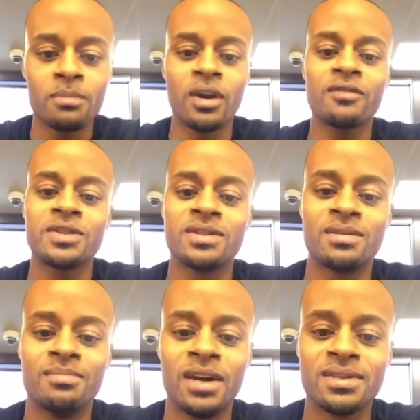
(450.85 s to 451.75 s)
Breakfast is
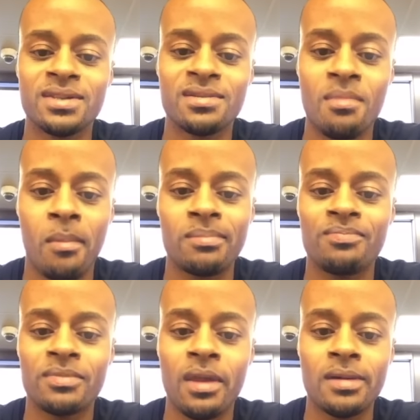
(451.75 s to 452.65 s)
the best
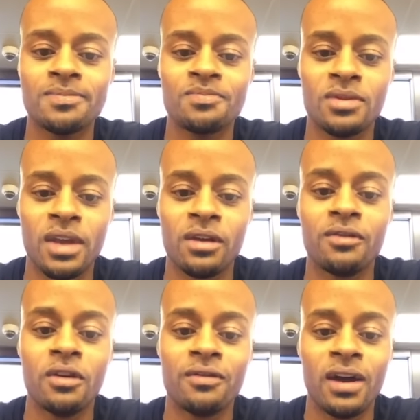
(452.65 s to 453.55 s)
thank her
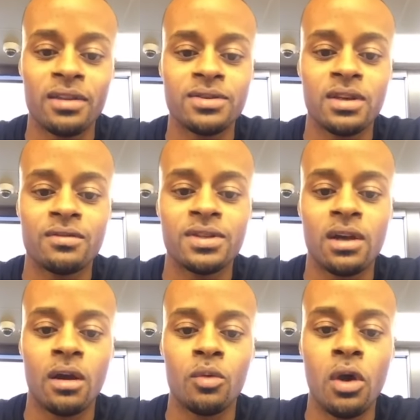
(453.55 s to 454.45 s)
for her father's service,
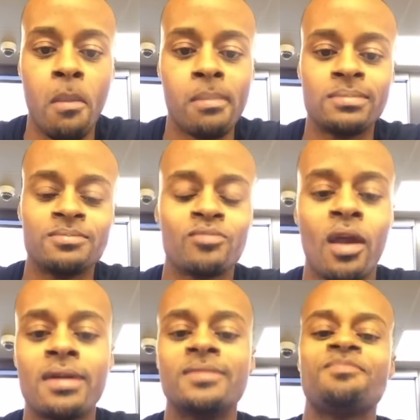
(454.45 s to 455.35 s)
our will.
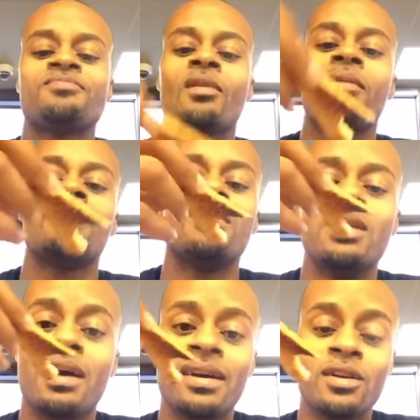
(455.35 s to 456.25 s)

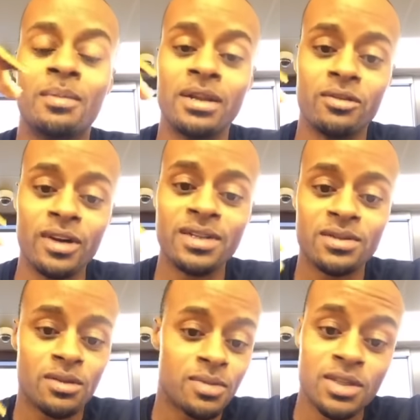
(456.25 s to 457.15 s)
Yeah, I ain't know about the raisins,
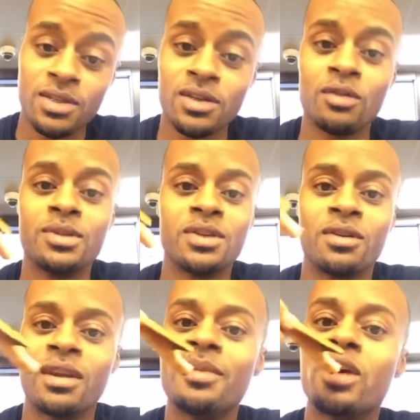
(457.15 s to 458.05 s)
so she just told me she
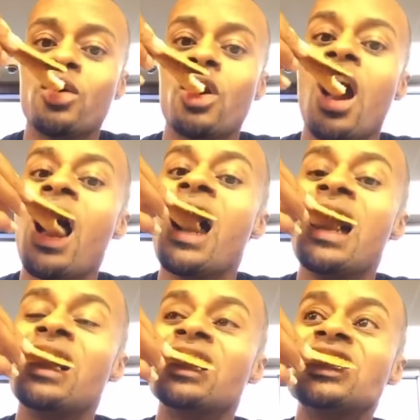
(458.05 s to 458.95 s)
gonna give me an order. Huh?
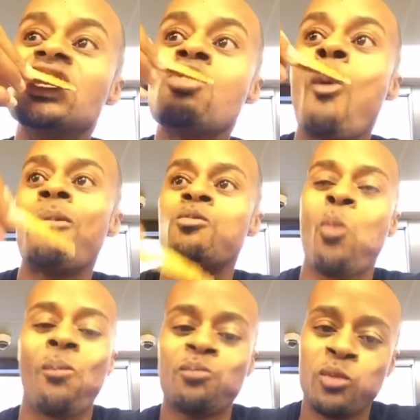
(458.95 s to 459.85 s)

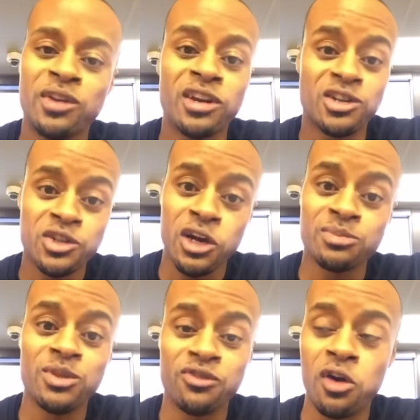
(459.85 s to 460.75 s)
When they gonna
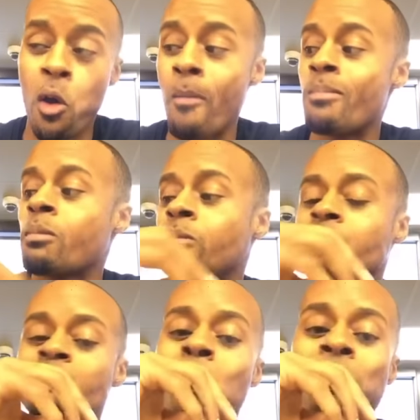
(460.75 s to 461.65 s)
charge me for it?
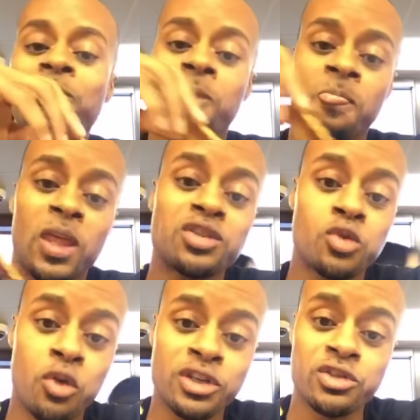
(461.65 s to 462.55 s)
That's the
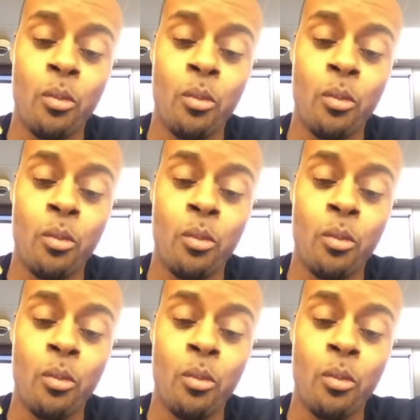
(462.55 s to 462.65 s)
question.